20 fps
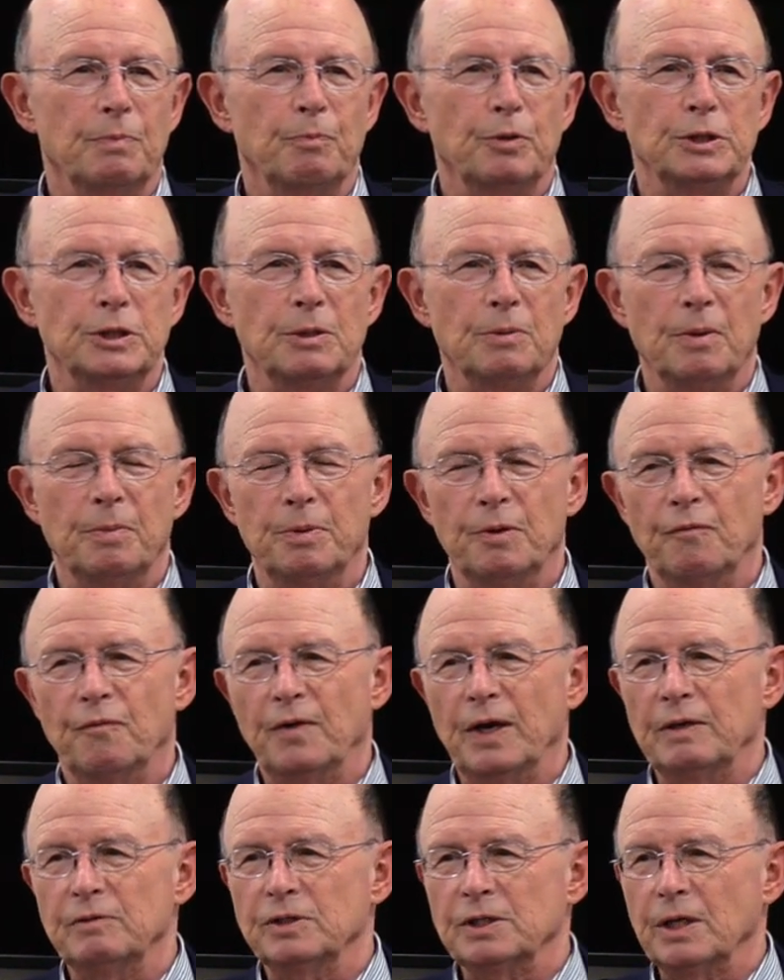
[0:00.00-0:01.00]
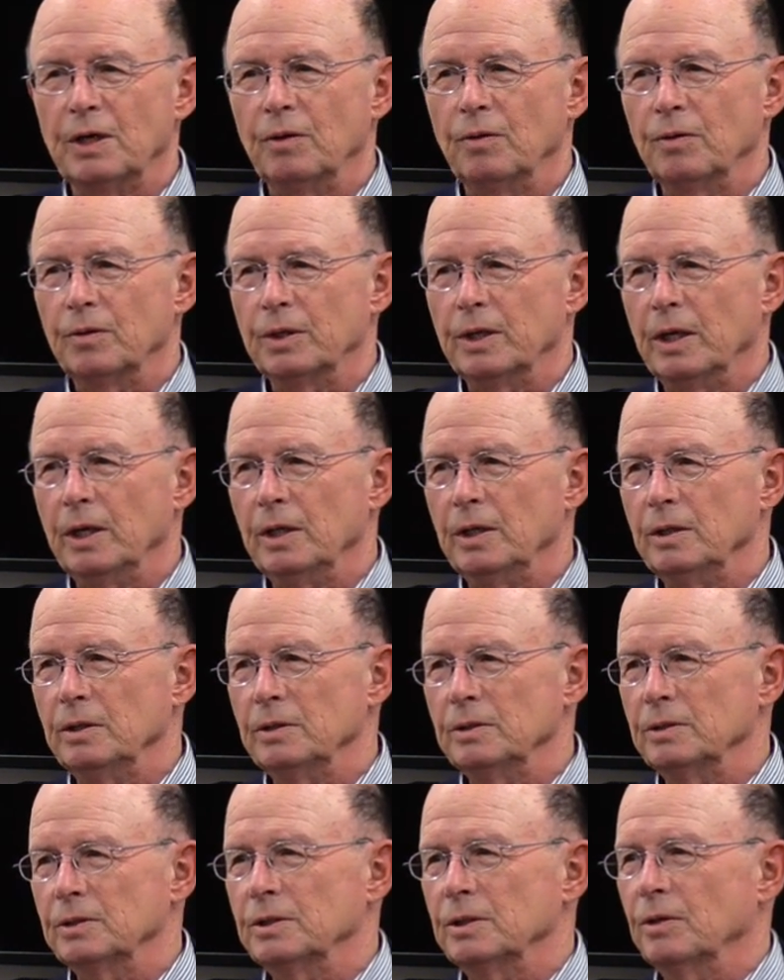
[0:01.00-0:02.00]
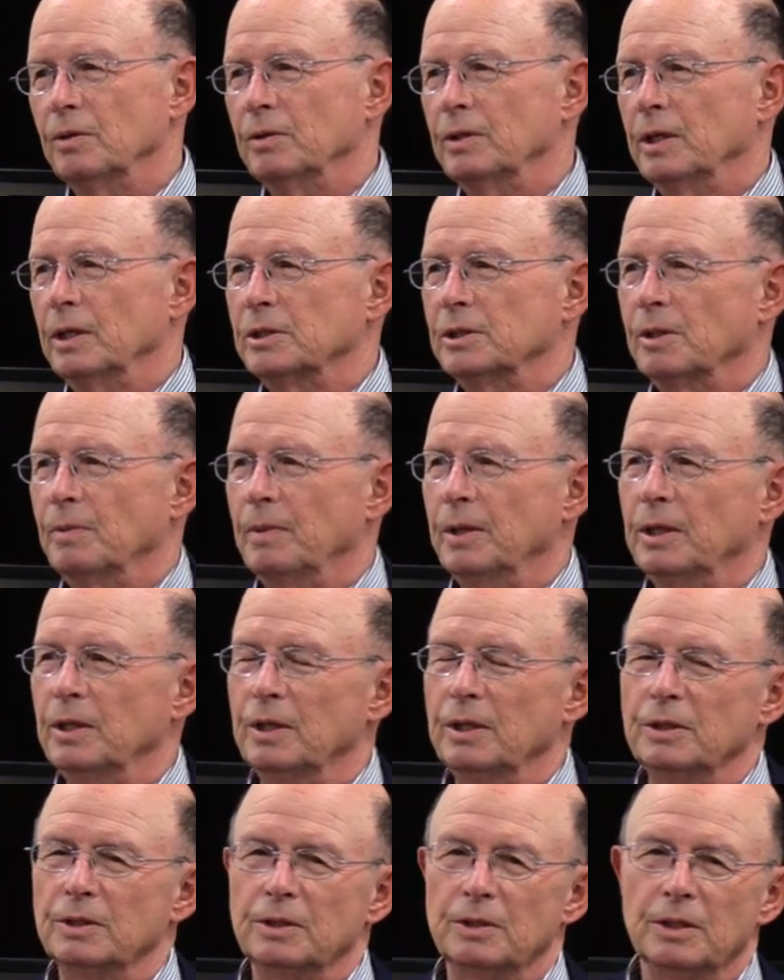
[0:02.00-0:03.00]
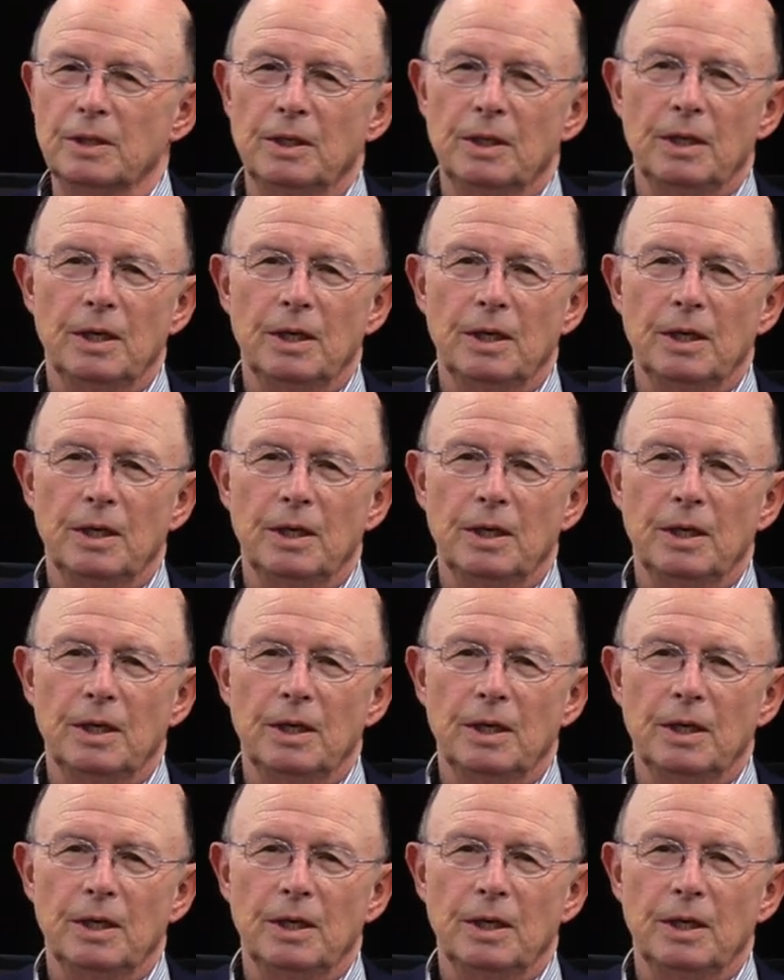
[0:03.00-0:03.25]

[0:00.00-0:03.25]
puts them up in five-star hotels, you know, takes them on these